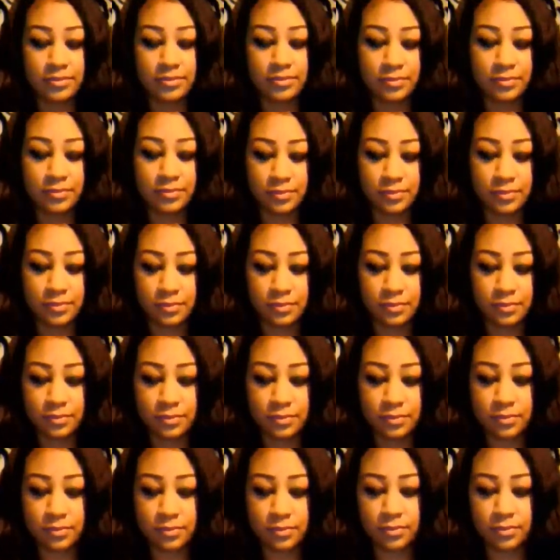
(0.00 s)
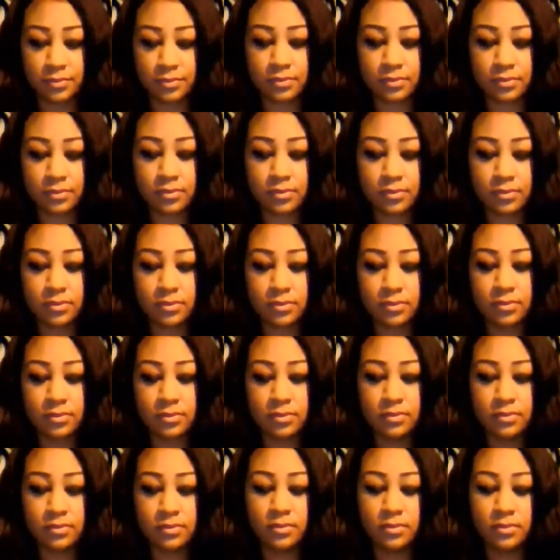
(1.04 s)

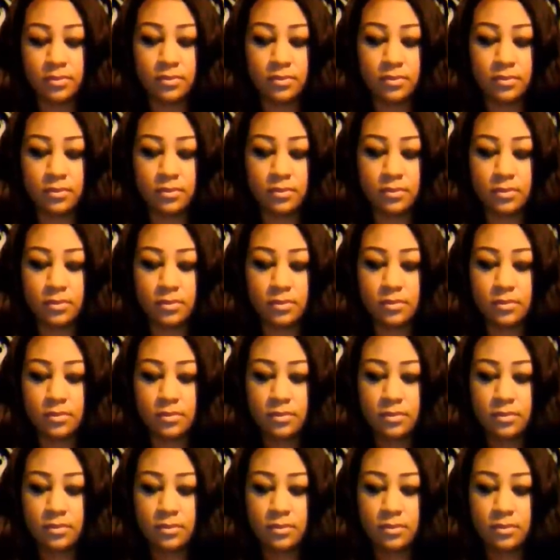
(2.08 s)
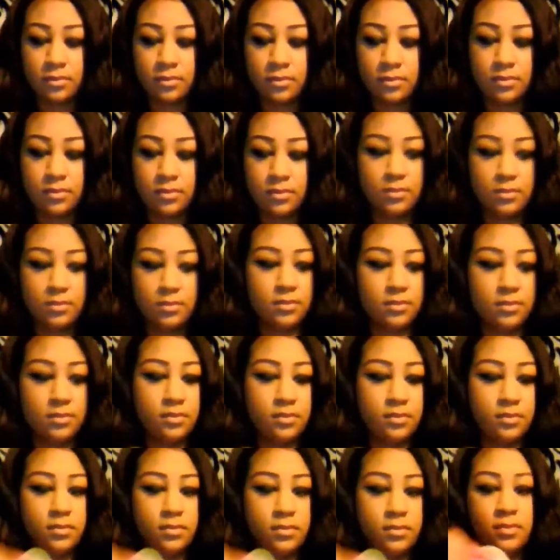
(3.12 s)

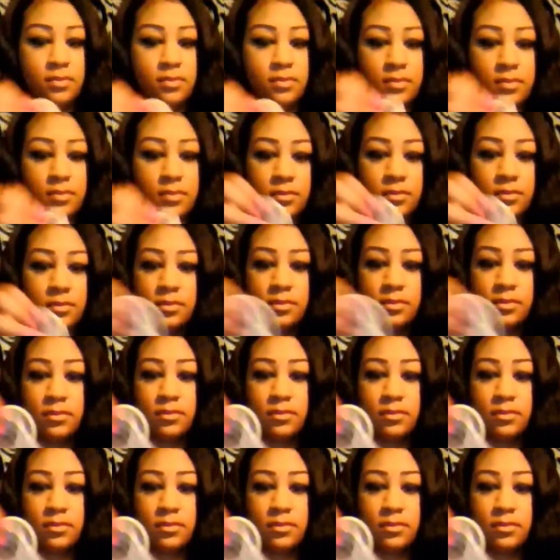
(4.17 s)
Nothing is said.